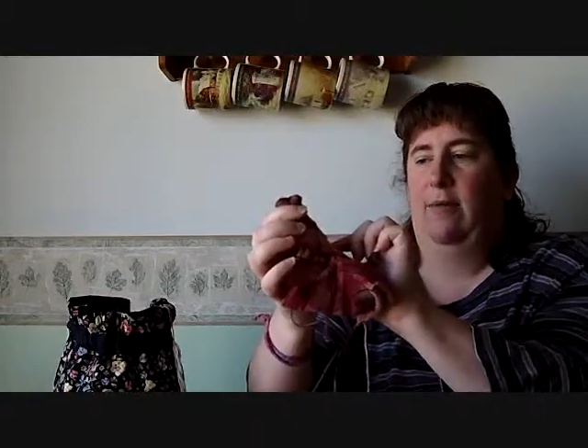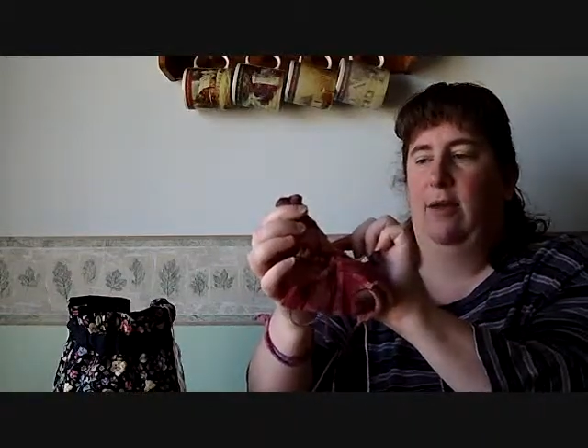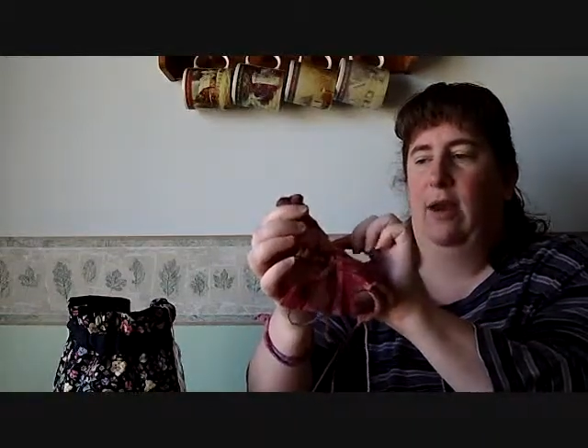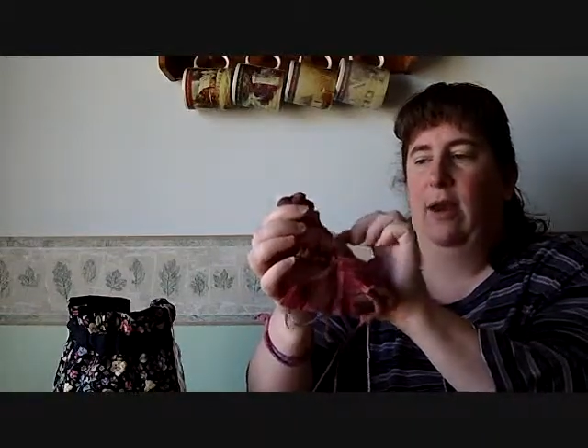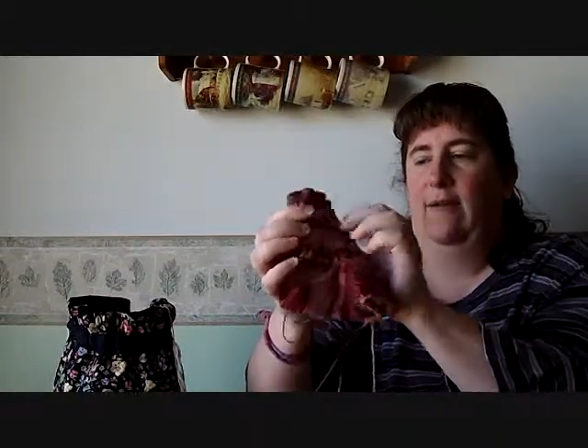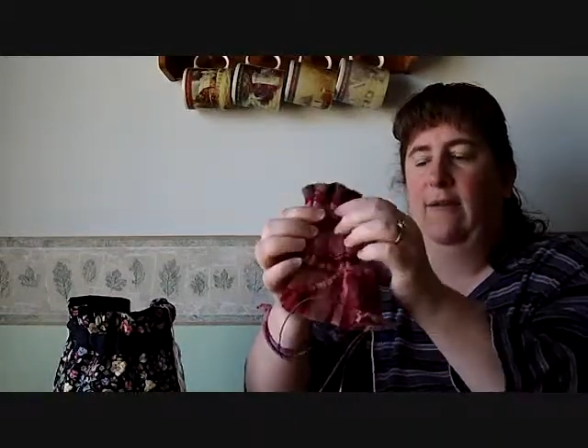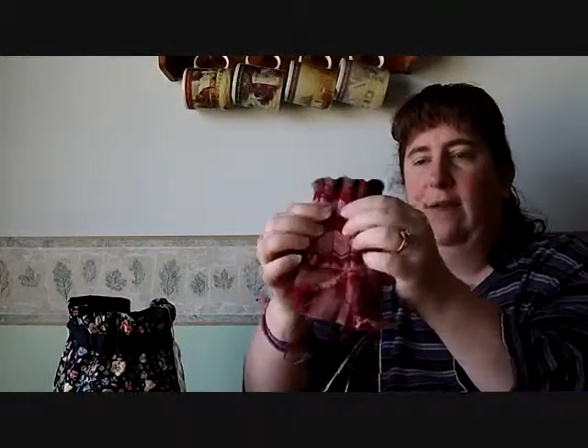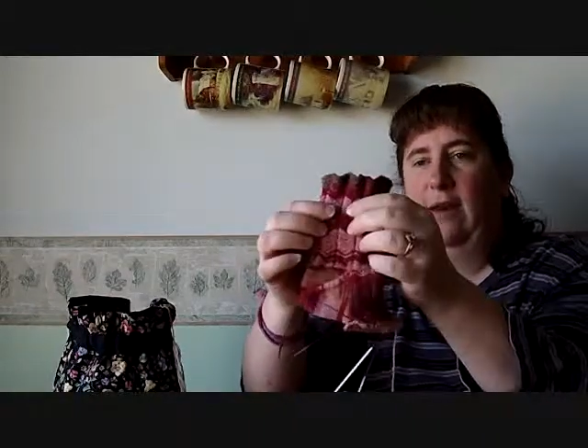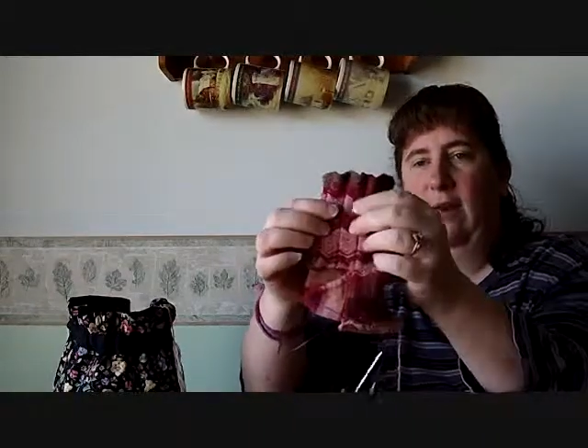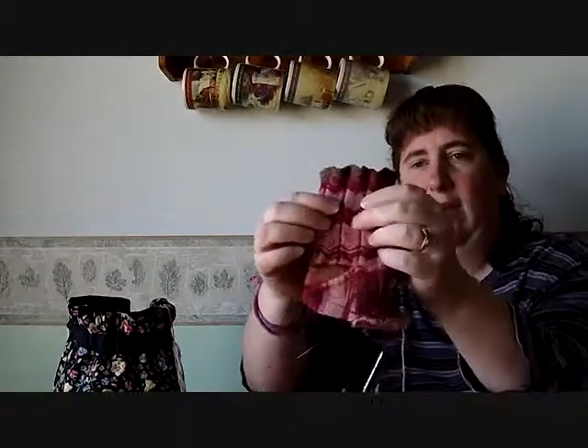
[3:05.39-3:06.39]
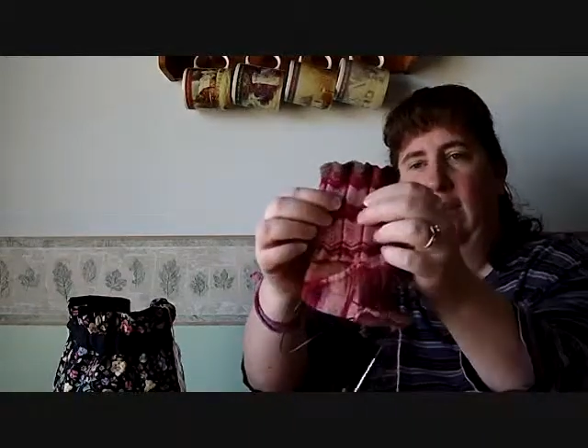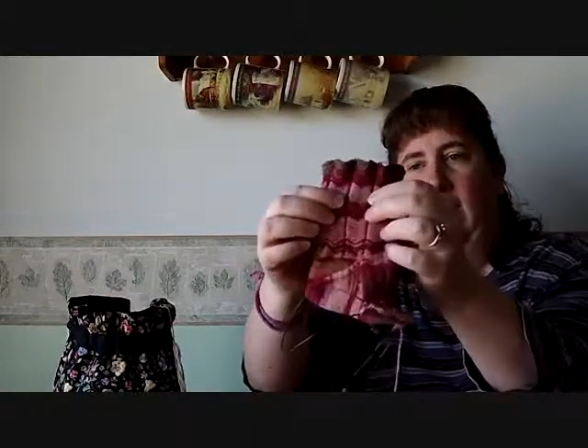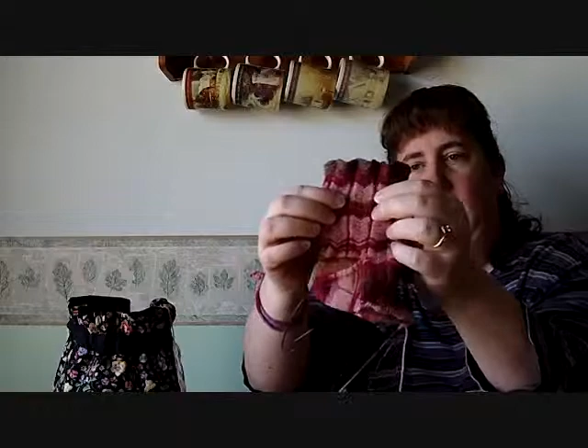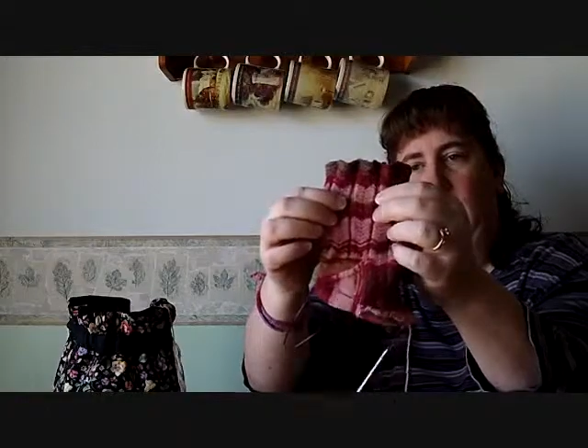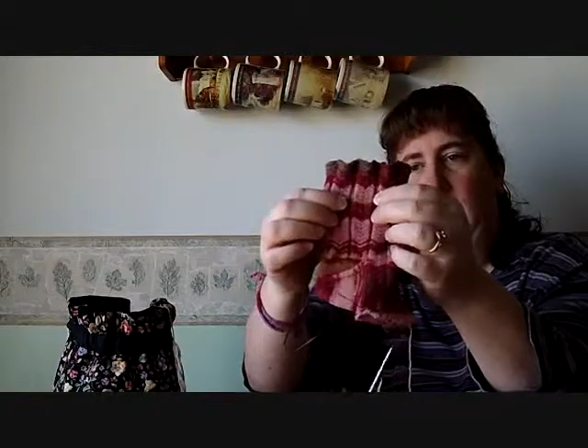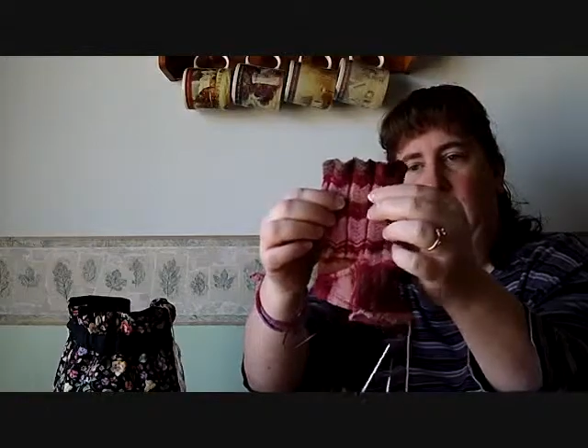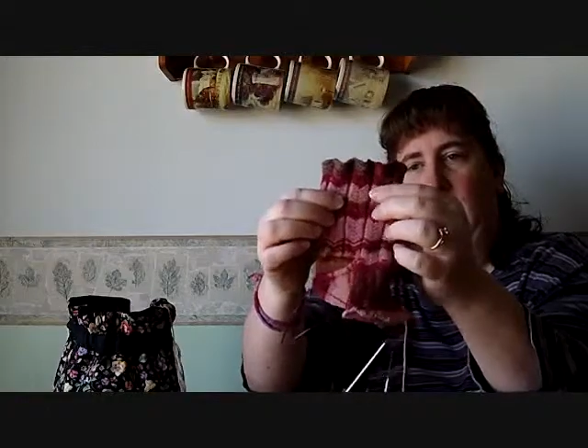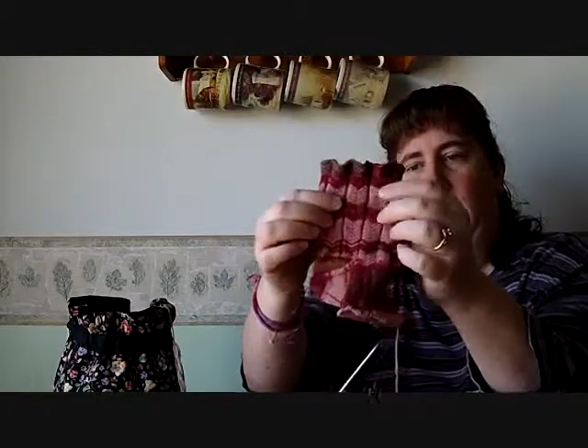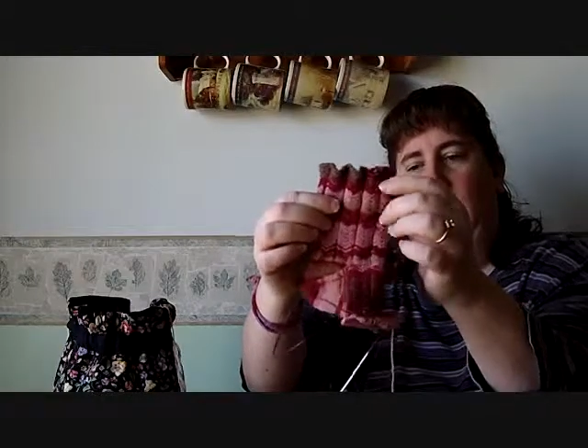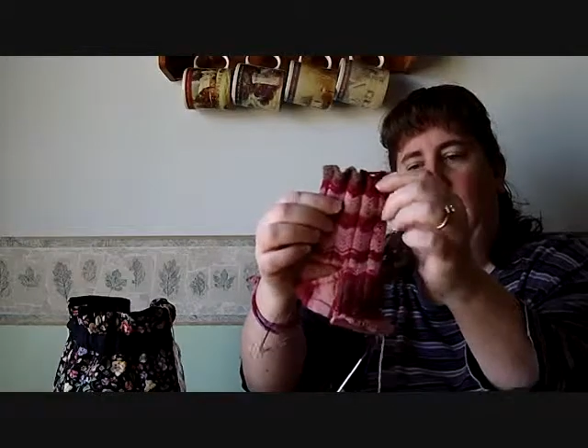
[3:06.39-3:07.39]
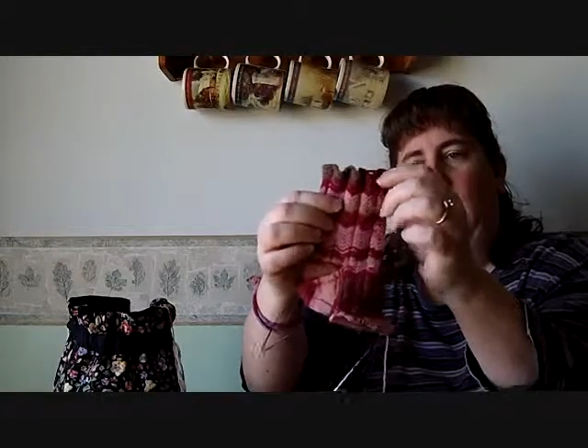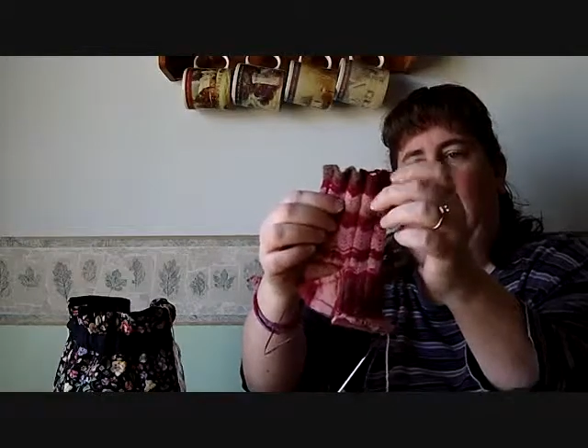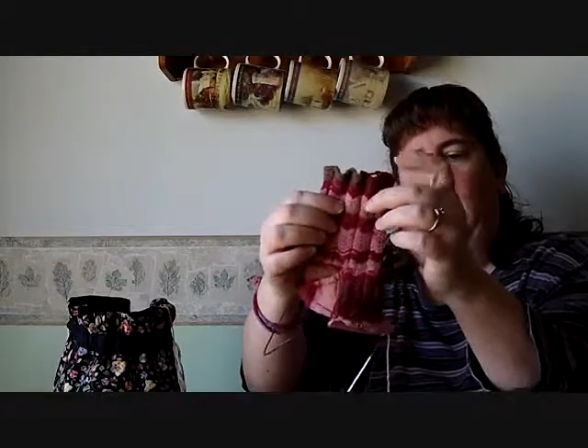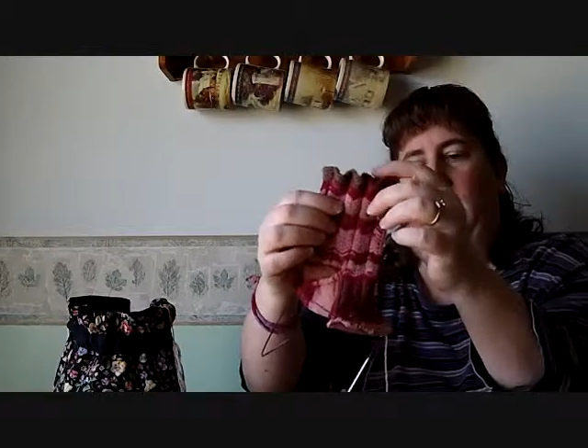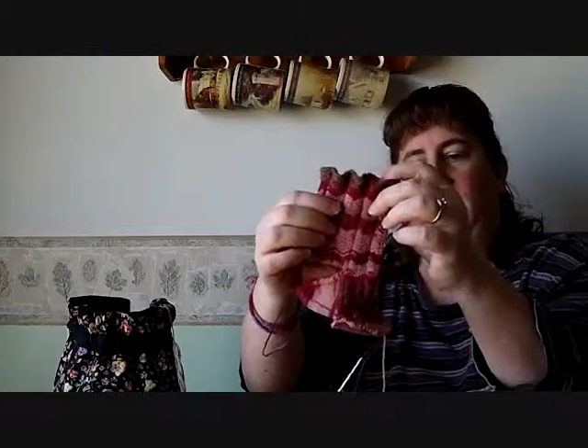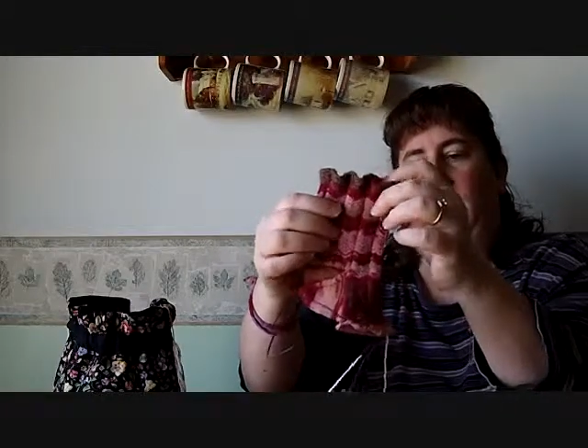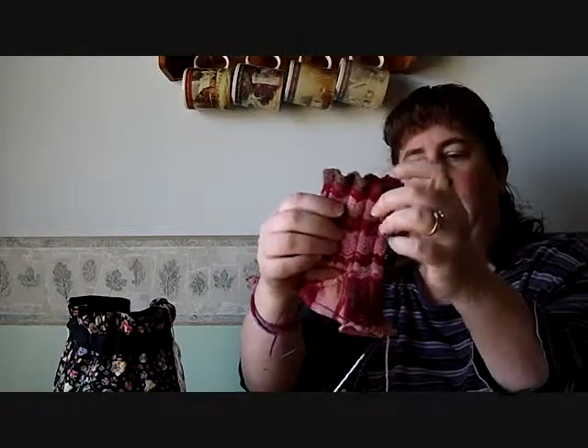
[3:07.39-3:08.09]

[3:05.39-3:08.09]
You can kind of see a little bit here.